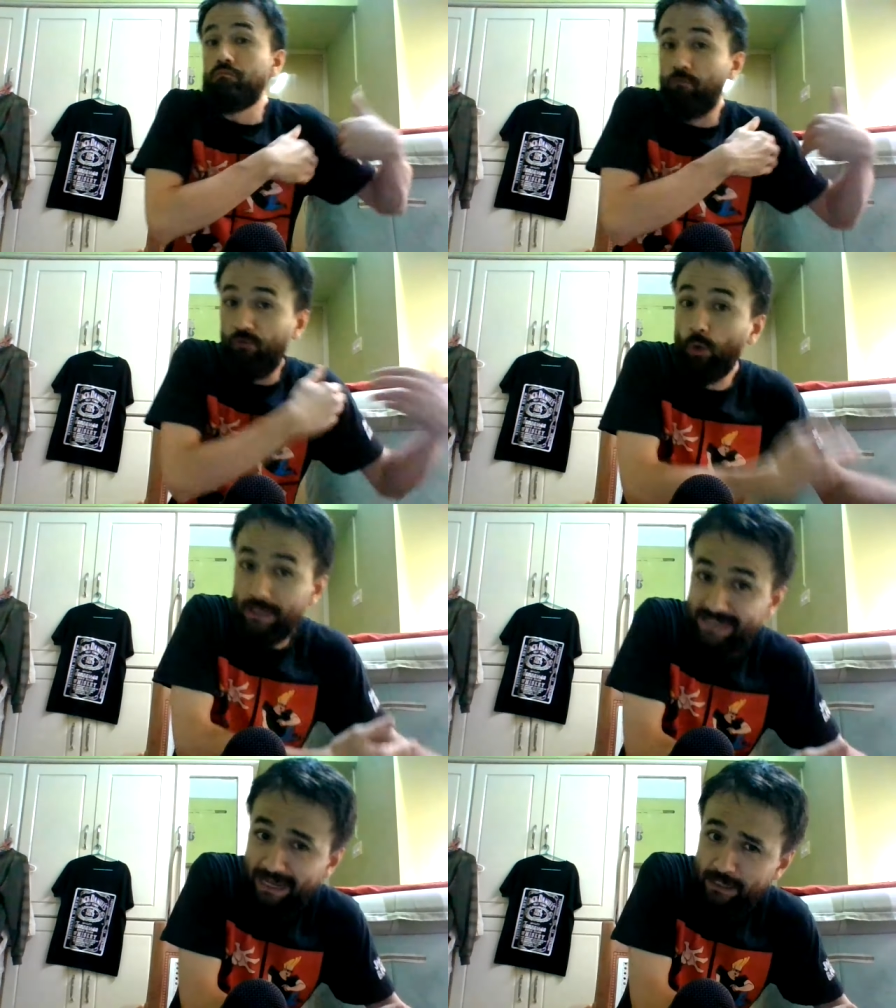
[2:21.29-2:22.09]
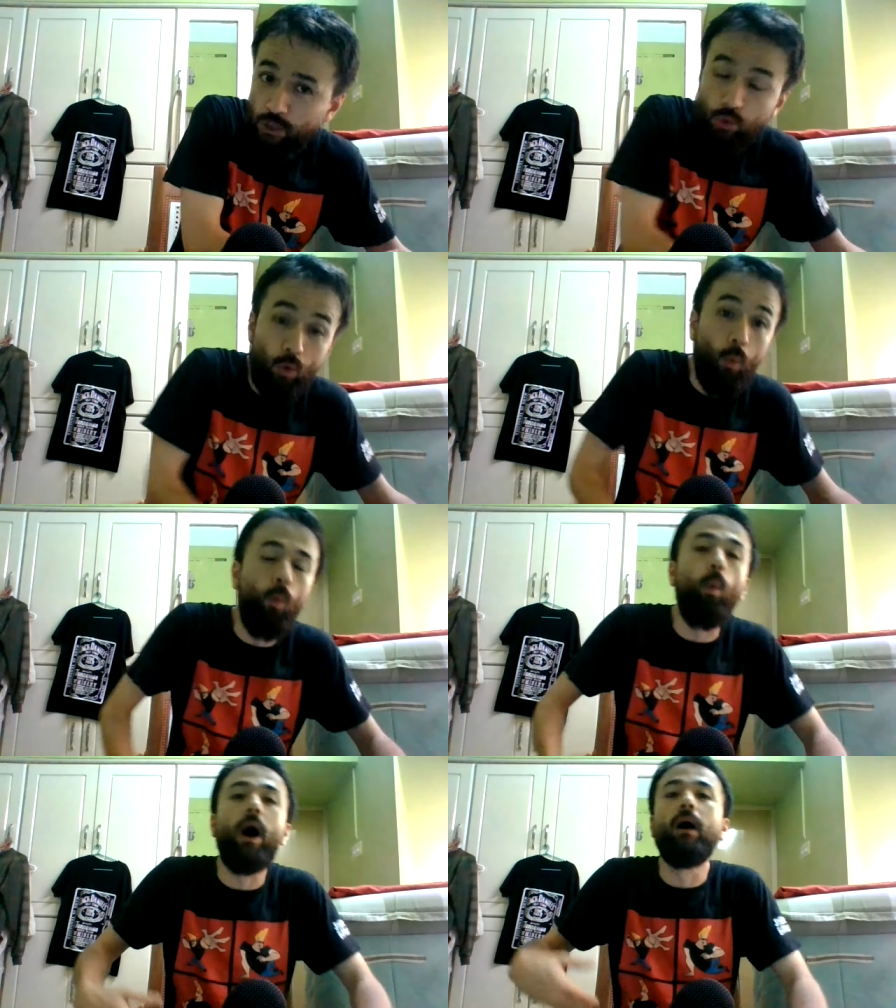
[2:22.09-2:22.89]
full attendance
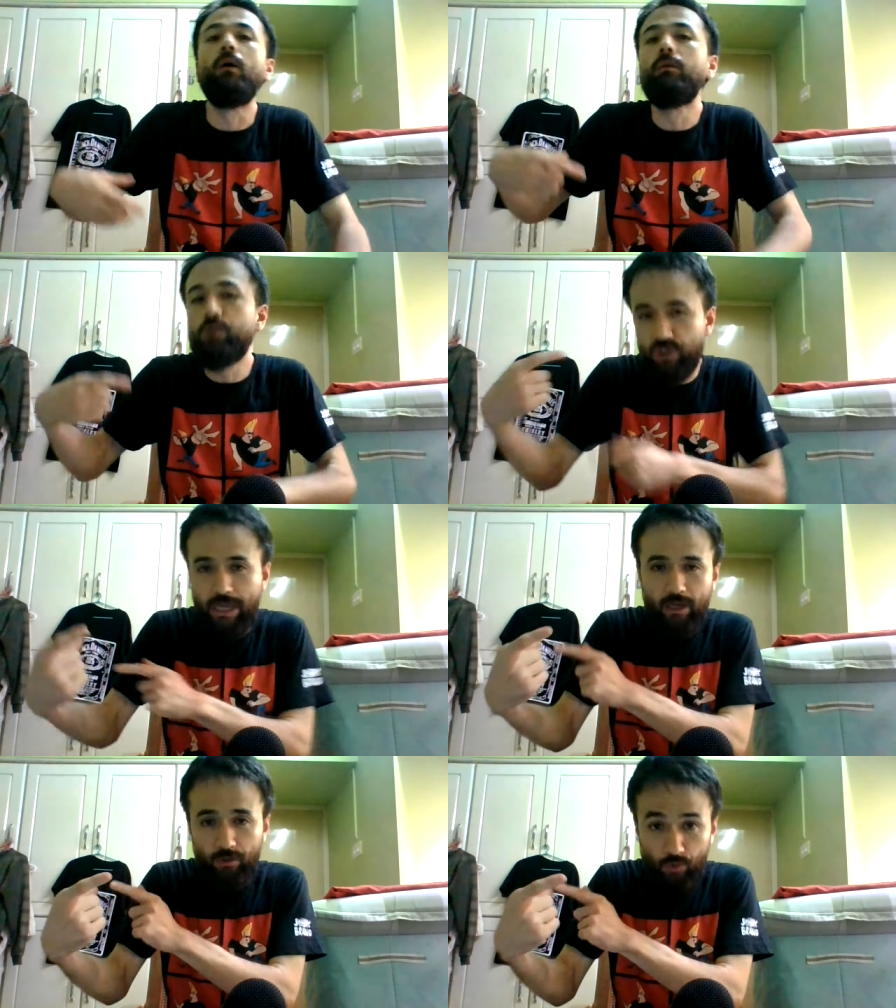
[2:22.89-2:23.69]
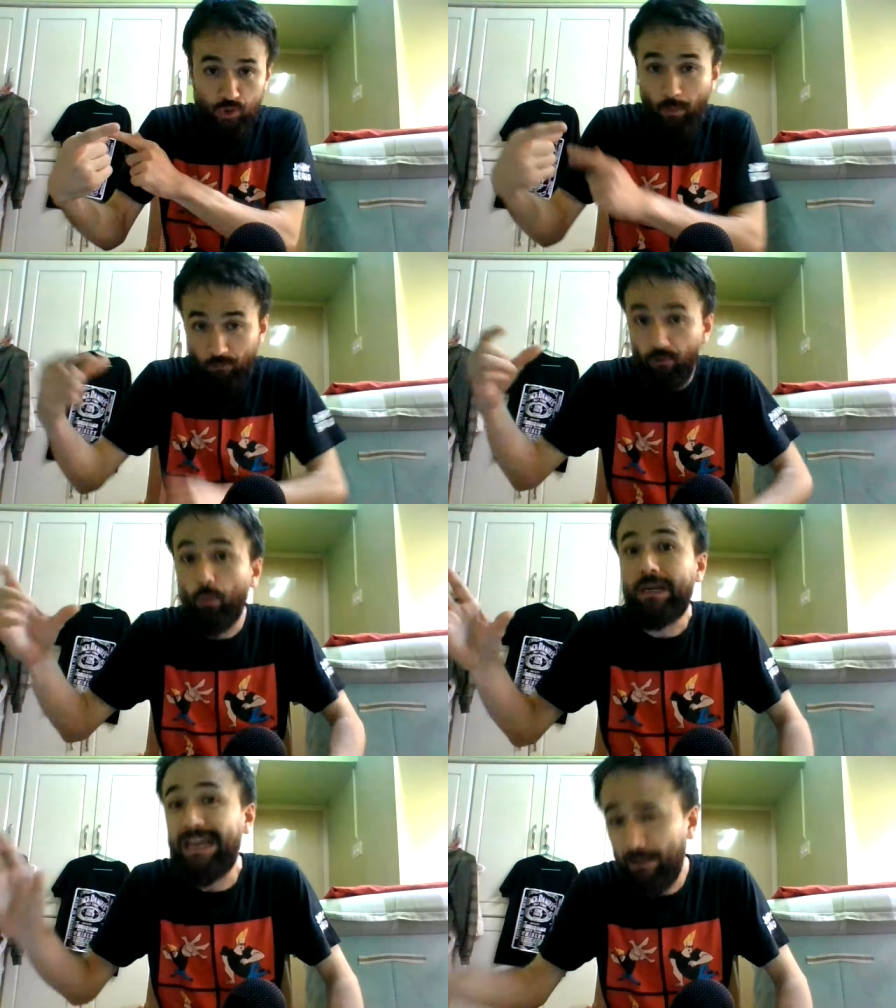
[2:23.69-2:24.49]
while staying on their
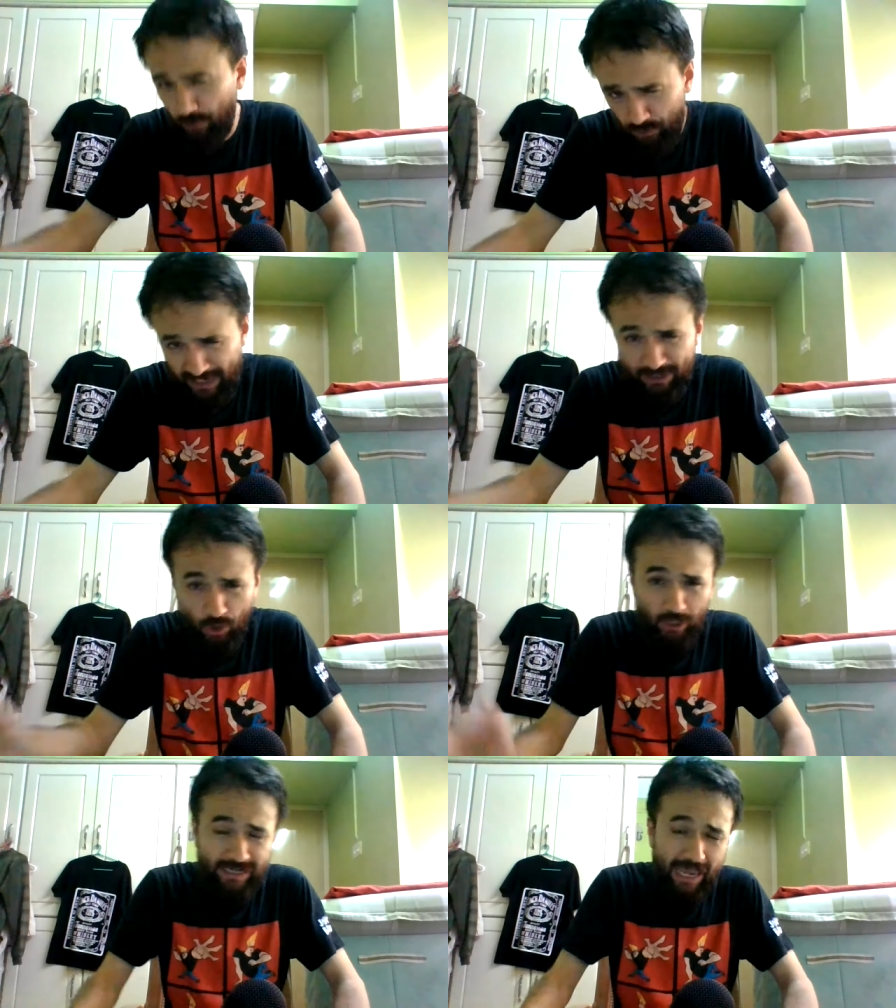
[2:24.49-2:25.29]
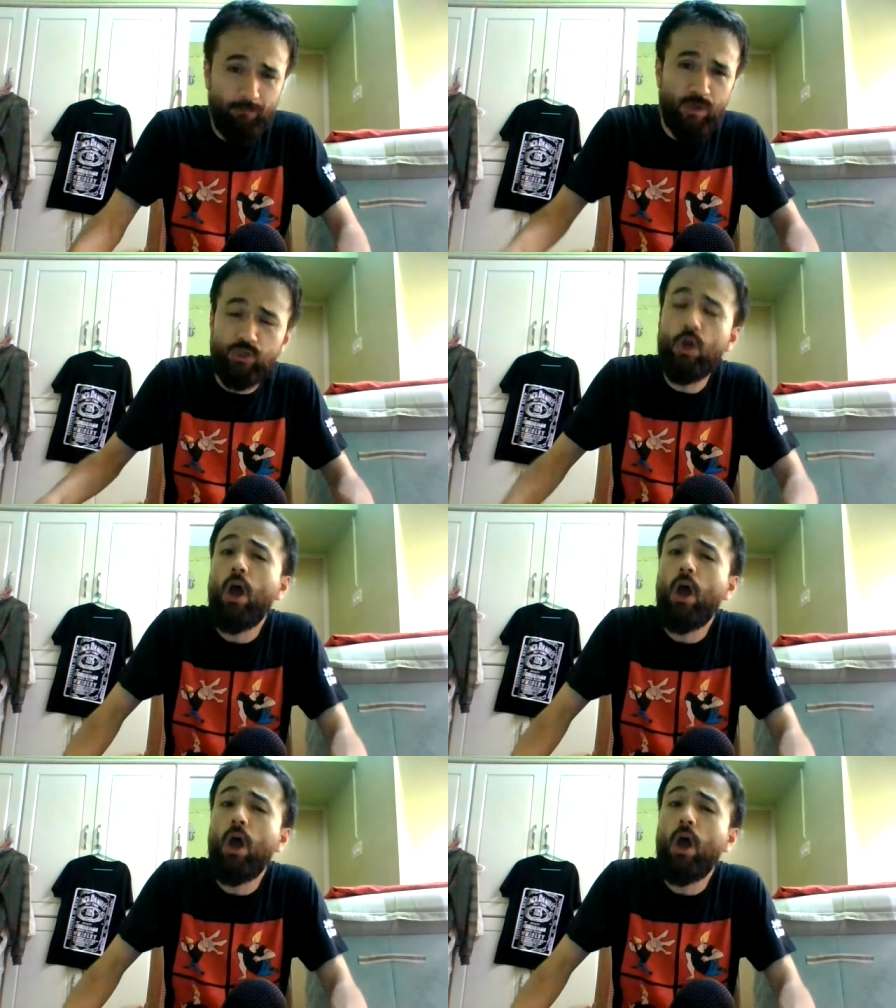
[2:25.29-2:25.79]
smartphone in their tent on campus,